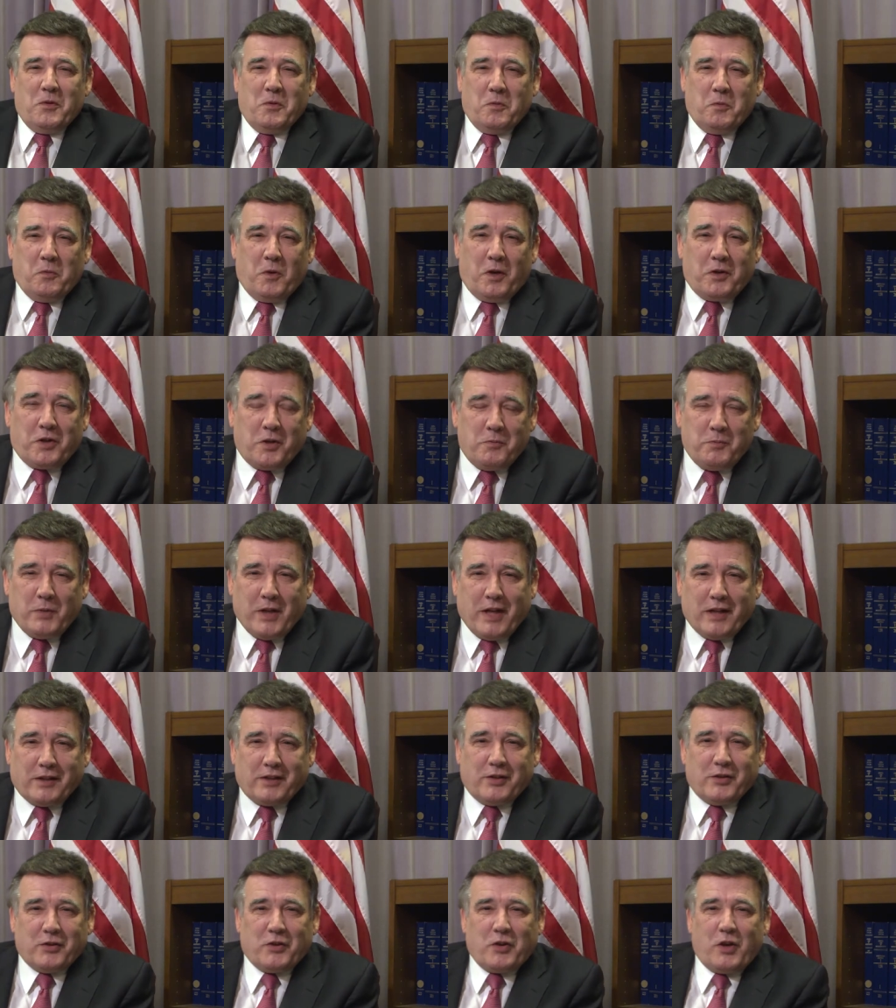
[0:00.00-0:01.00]
Welcome back
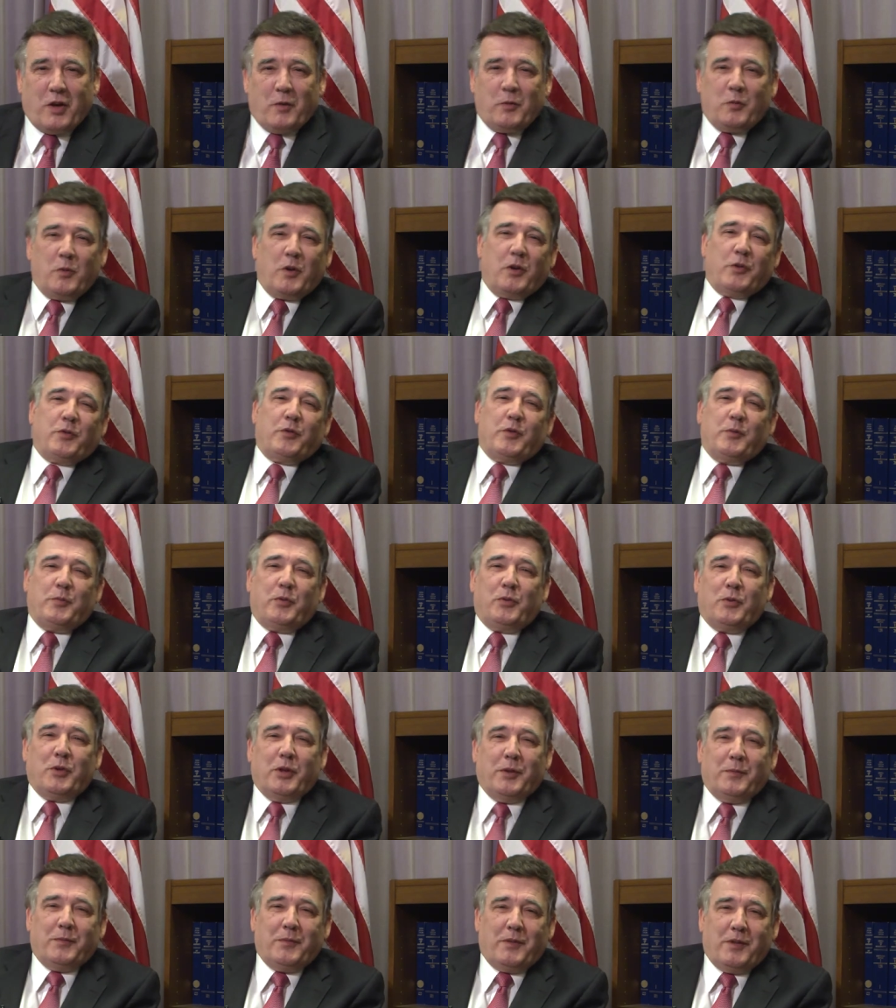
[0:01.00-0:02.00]
to the Commonwealth
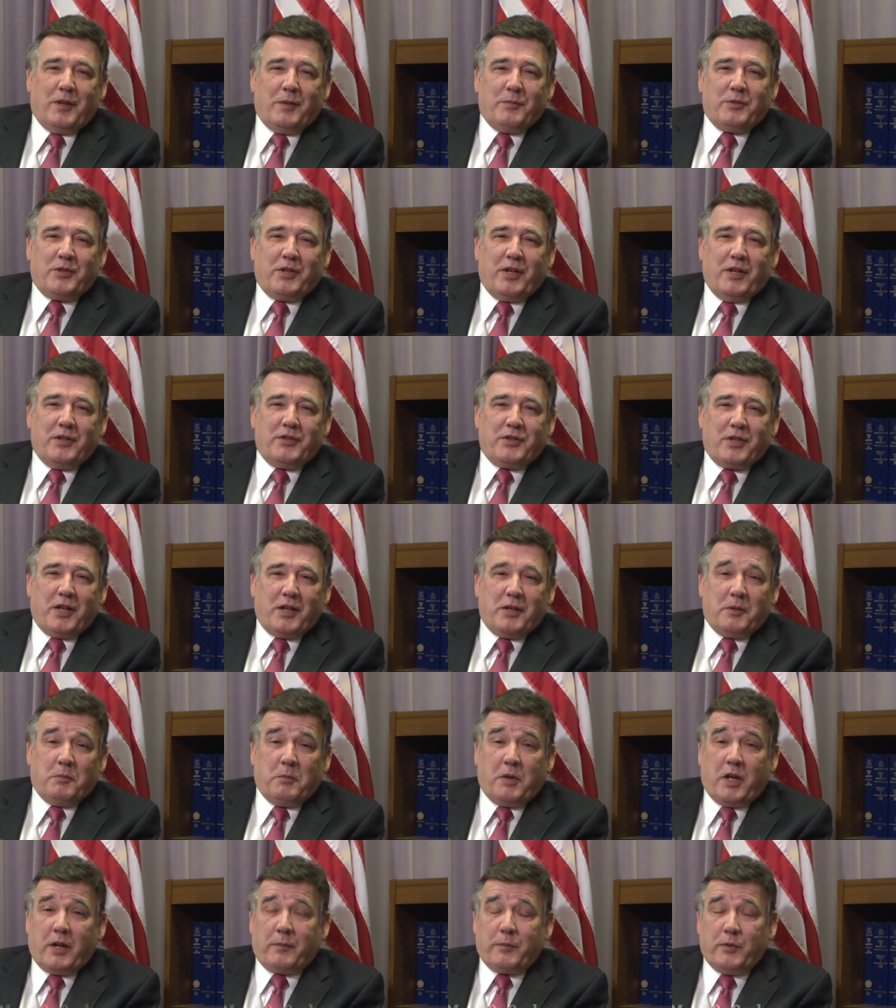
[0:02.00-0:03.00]
Report. I'm State Senator
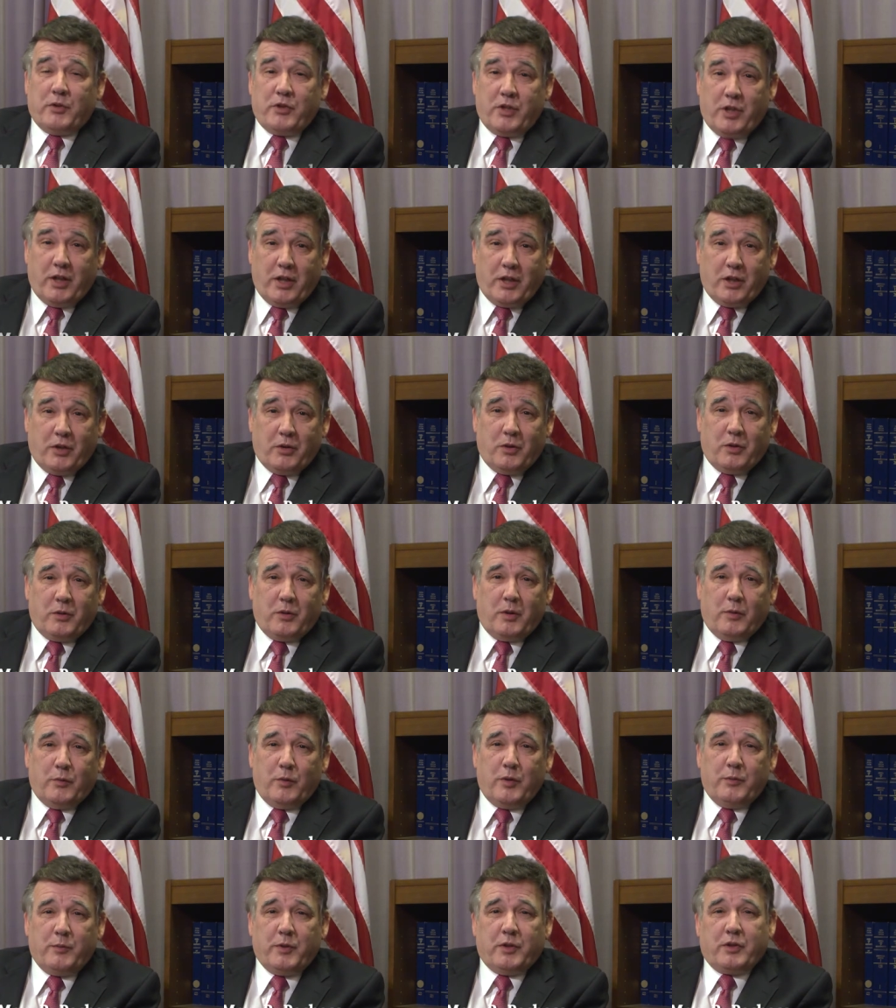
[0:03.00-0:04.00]
Mark Pacheco, and
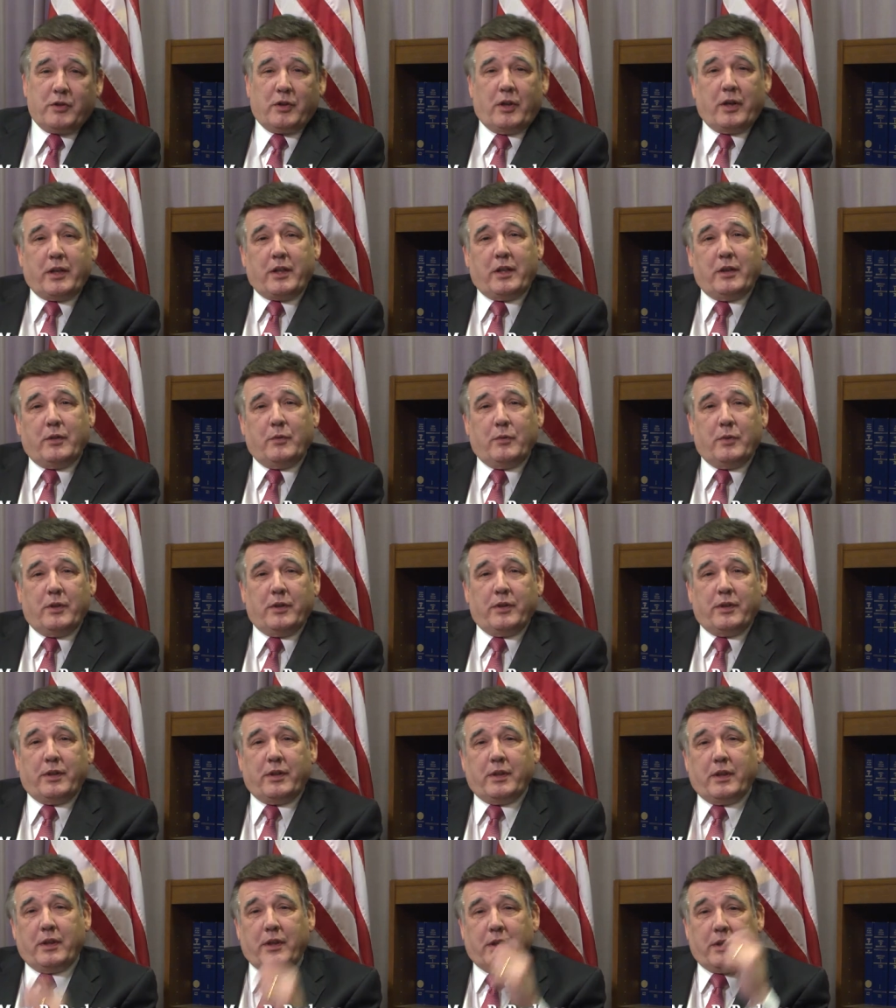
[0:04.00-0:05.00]
we've been talking with
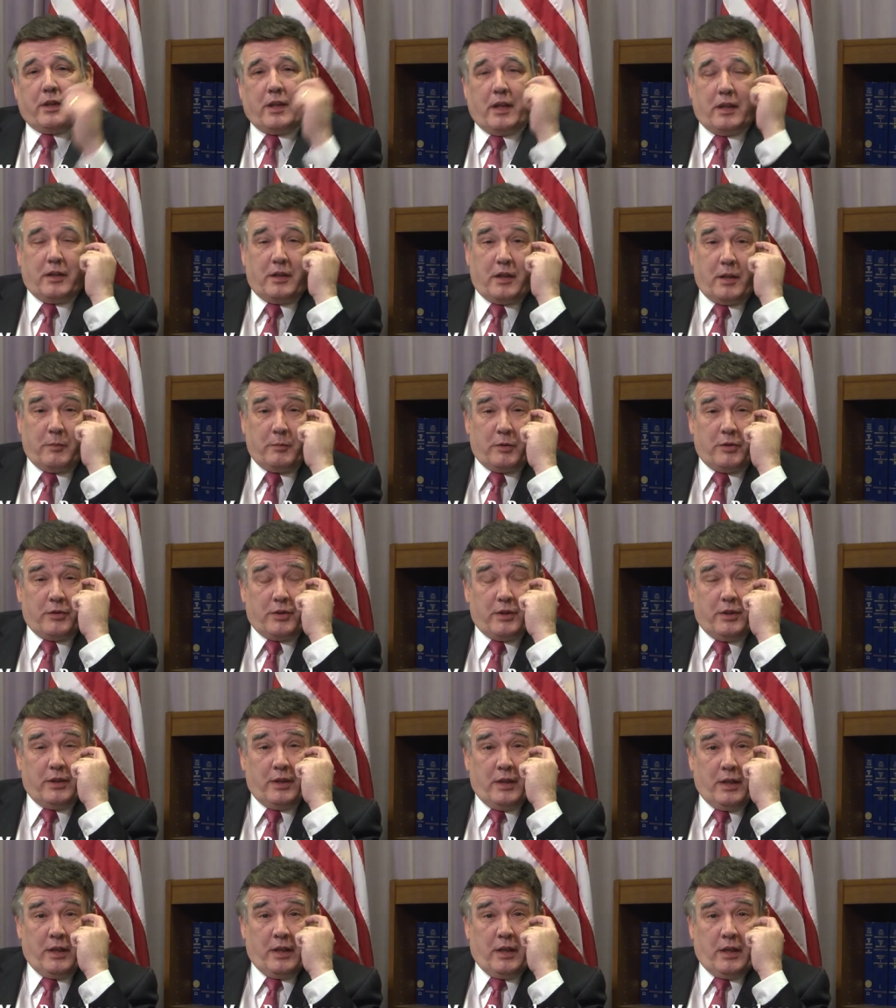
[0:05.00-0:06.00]
Ken Kimmell, the
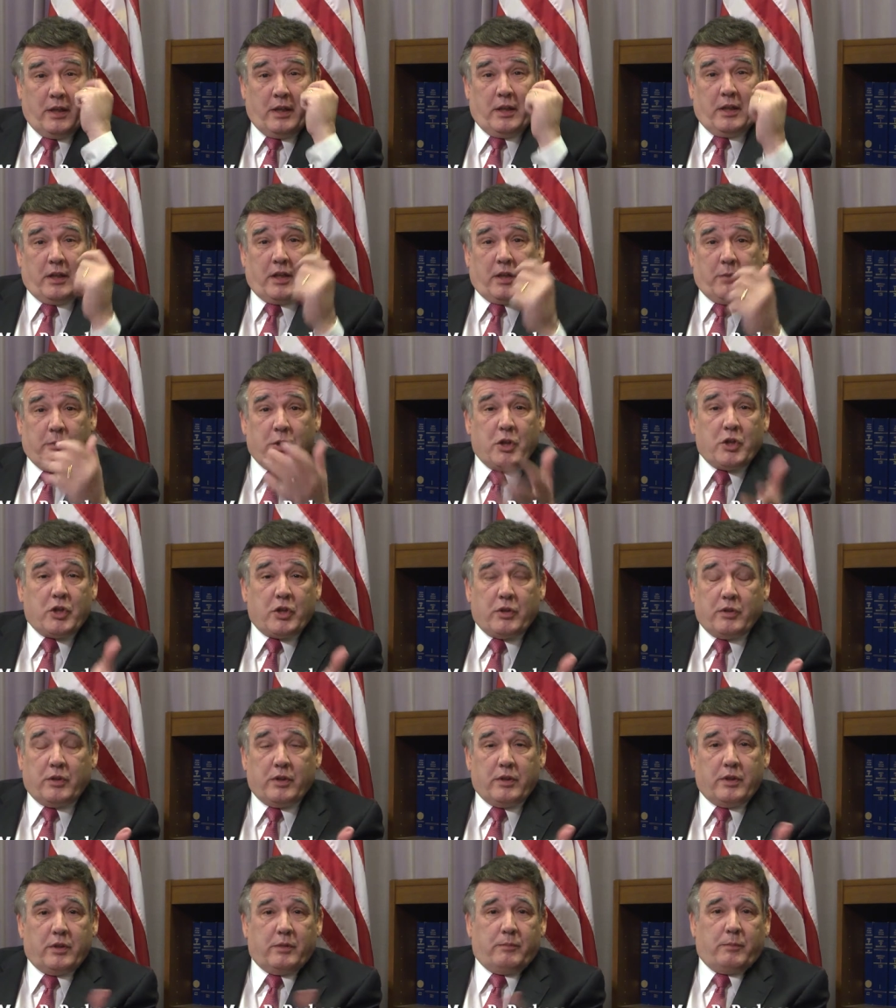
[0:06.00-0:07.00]
Commissioner
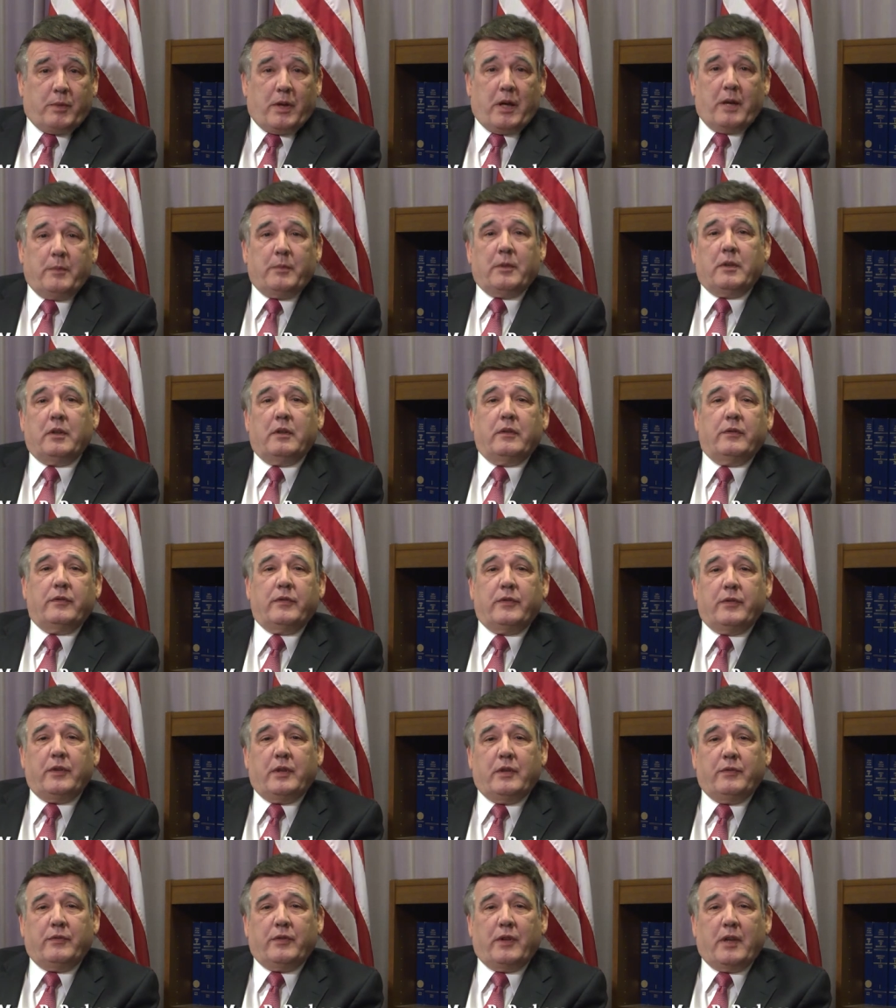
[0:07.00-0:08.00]
of the Department of
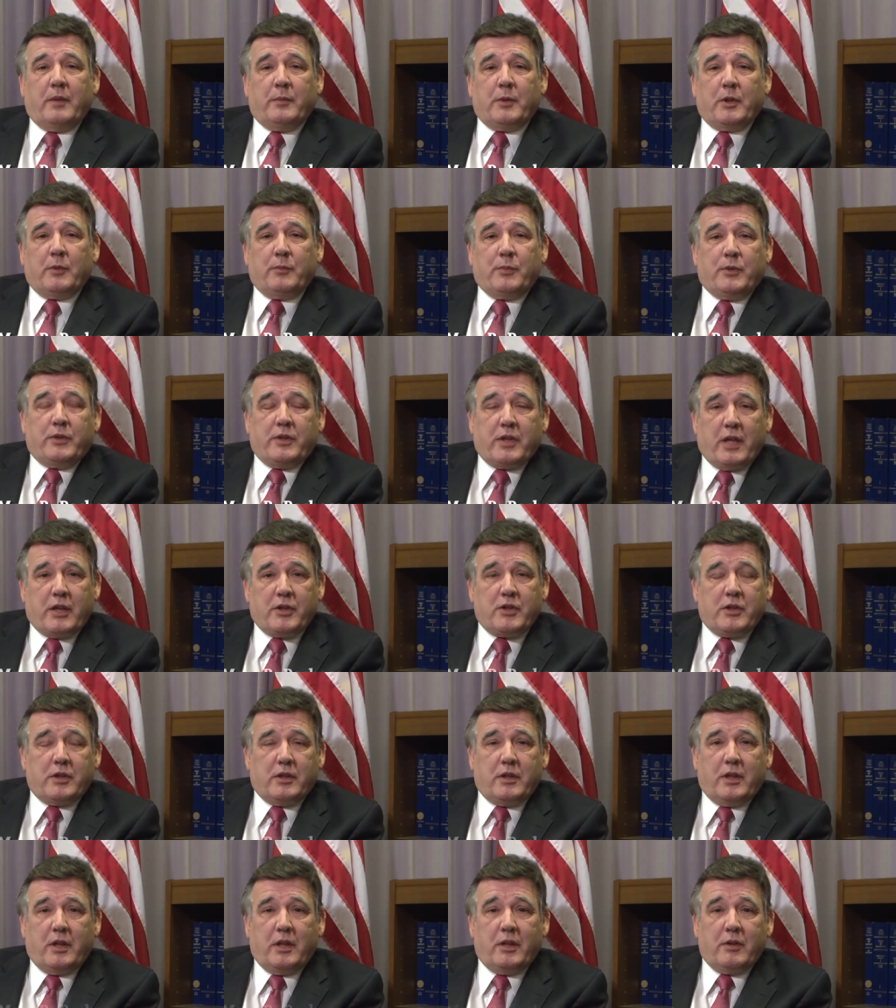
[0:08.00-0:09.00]
Environmental
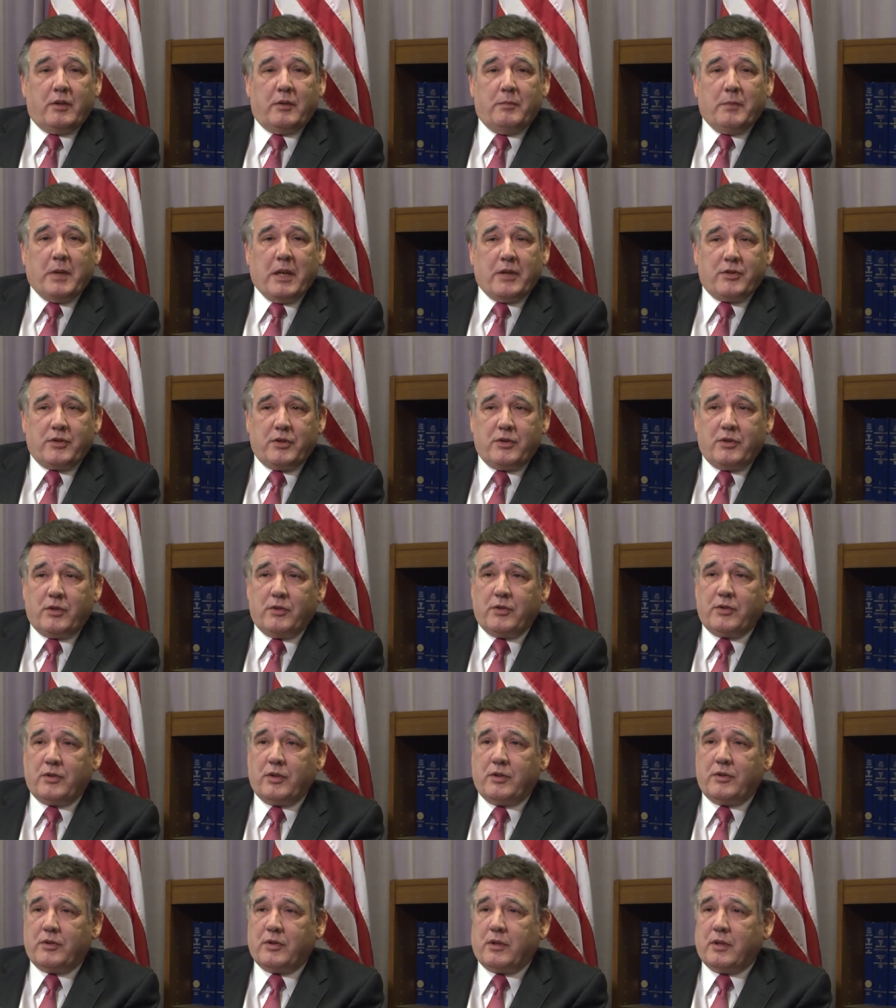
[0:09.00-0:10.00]
Protection here in
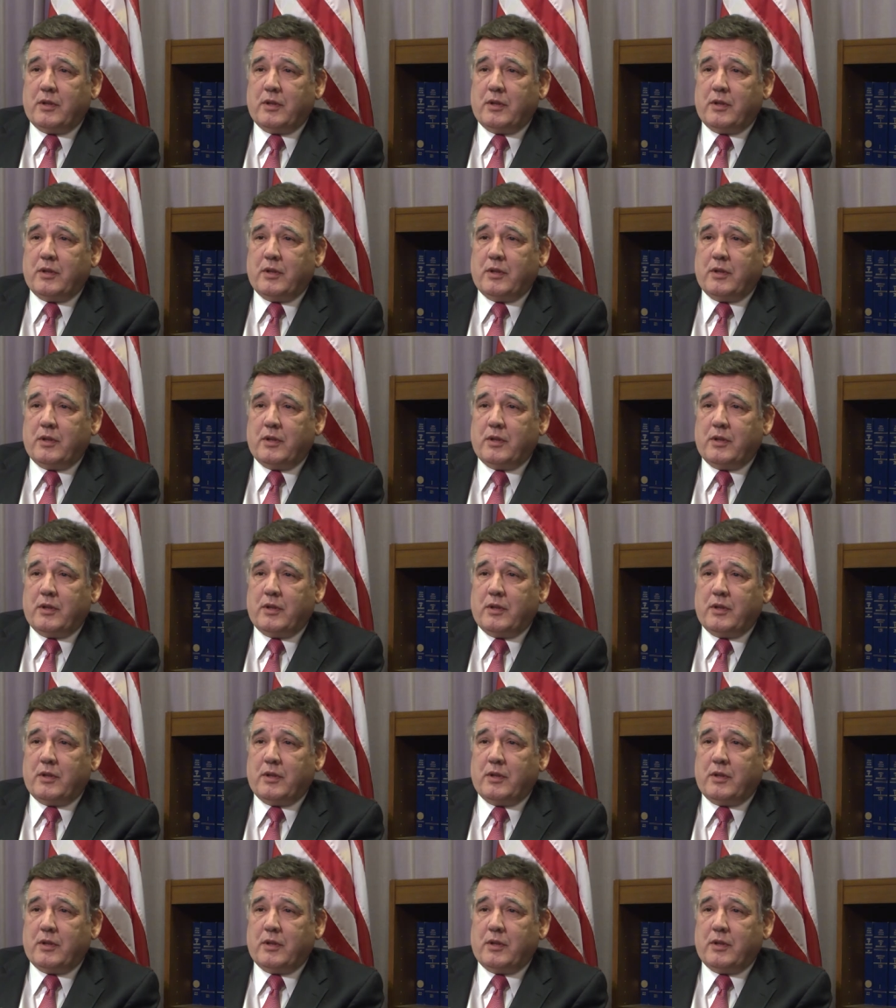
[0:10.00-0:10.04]
Massachusetts.